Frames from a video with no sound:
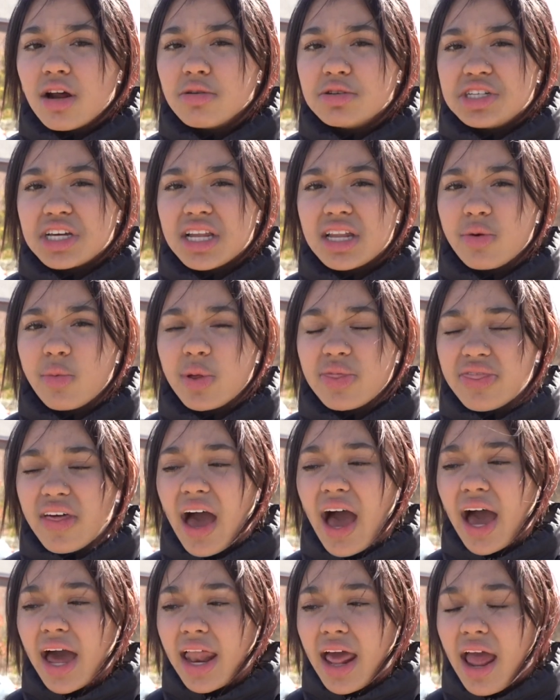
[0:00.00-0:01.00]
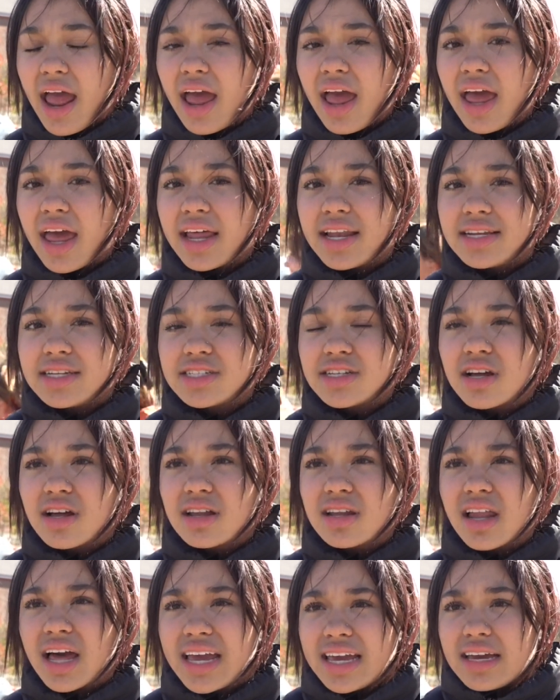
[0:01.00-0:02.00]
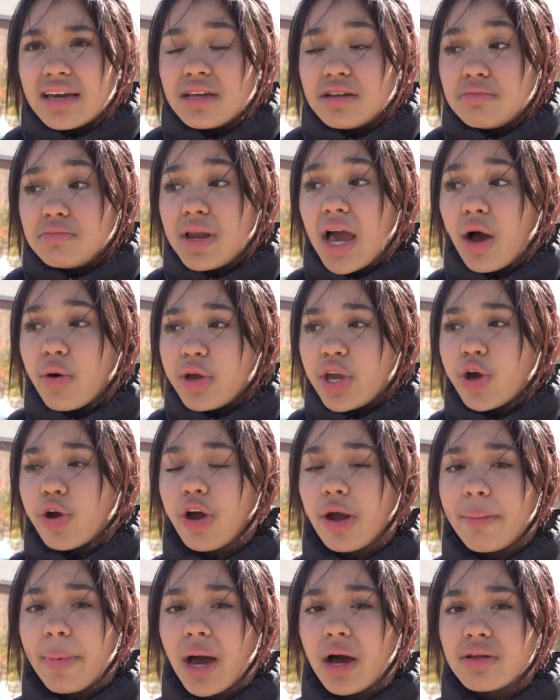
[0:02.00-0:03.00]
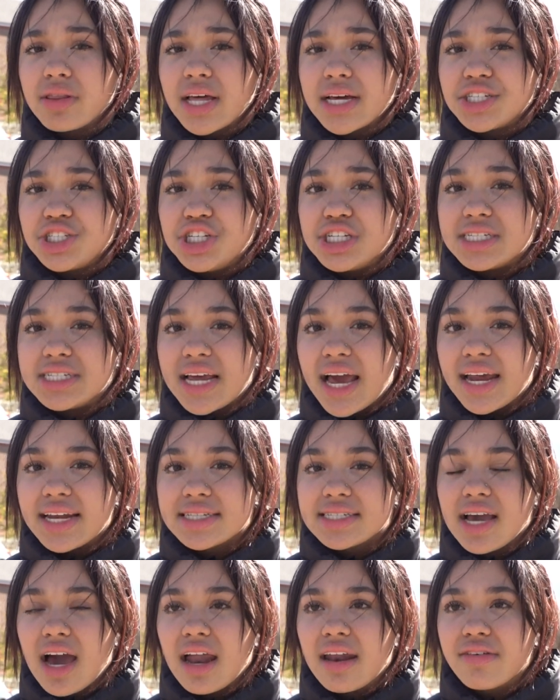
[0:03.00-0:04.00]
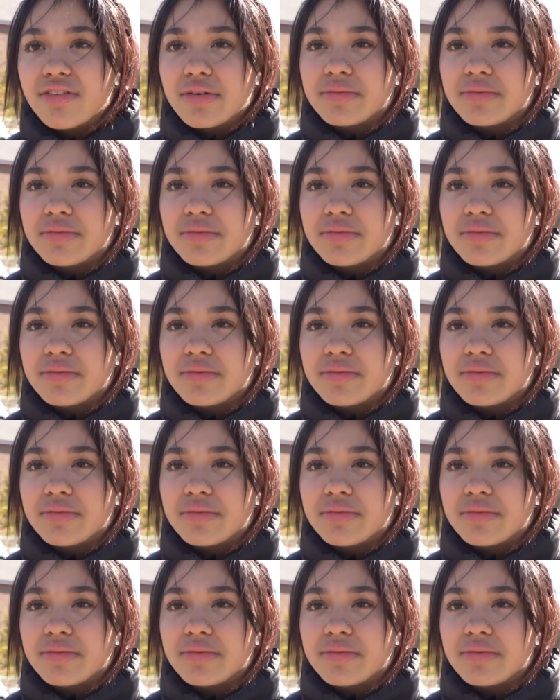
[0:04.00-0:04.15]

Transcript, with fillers: dealing with that and now hearing about that she's dead, it's kind of